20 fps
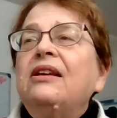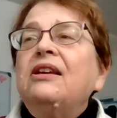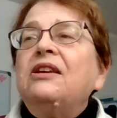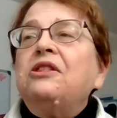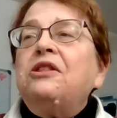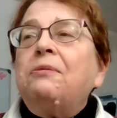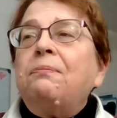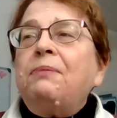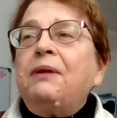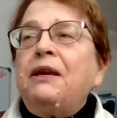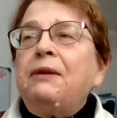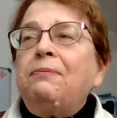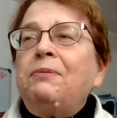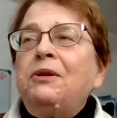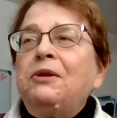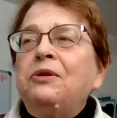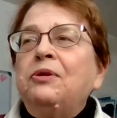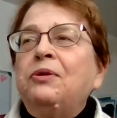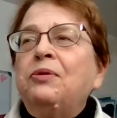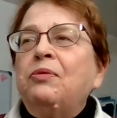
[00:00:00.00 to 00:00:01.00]
The
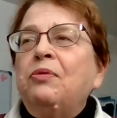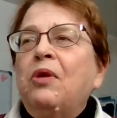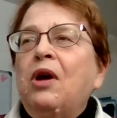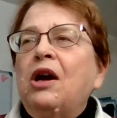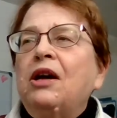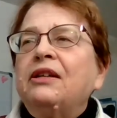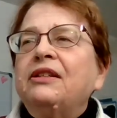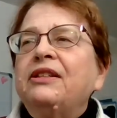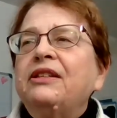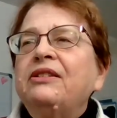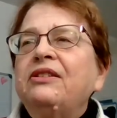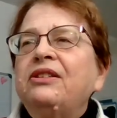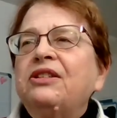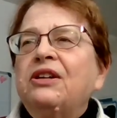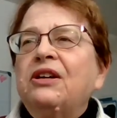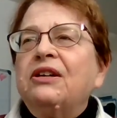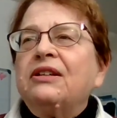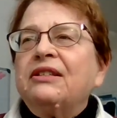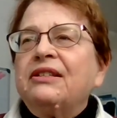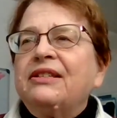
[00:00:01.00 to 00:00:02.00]
people who walked in
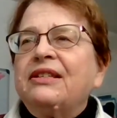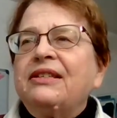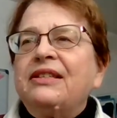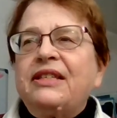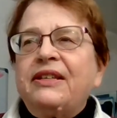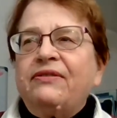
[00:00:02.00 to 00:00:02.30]
darkness